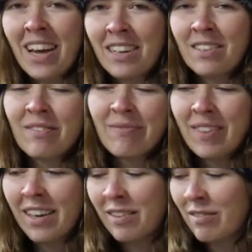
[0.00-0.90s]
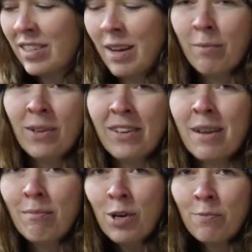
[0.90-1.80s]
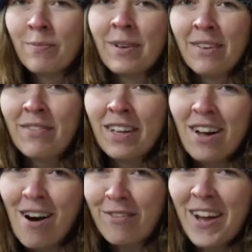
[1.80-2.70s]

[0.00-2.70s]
I like stumbled and bloop, it fell off.